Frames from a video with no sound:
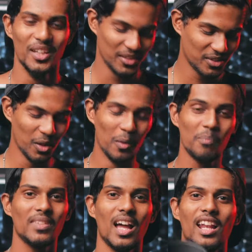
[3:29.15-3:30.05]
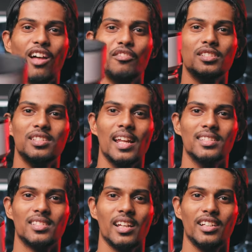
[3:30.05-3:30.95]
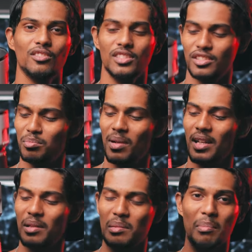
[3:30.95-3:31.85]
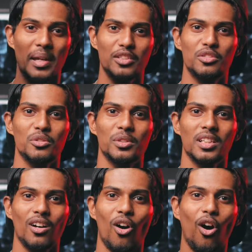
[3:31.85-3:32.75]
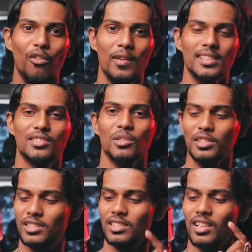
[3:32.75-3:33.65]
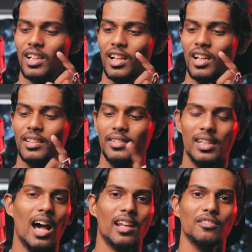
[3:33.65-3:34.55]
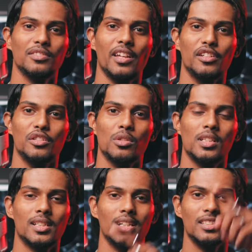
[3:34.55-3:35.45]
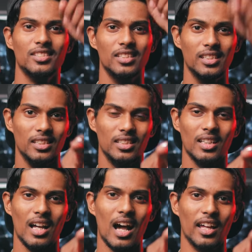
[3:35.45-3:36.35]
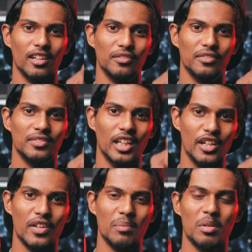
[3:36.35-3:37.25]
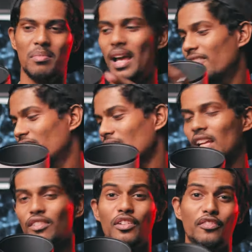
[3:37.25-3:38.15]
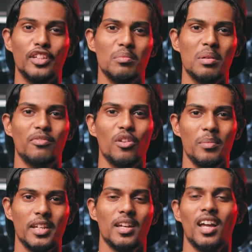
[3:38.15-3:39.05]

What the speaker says: So I love this lens right now. This is my main shooter always. So it's the RF 7200, the RF 35mm and the RF 50mm for me.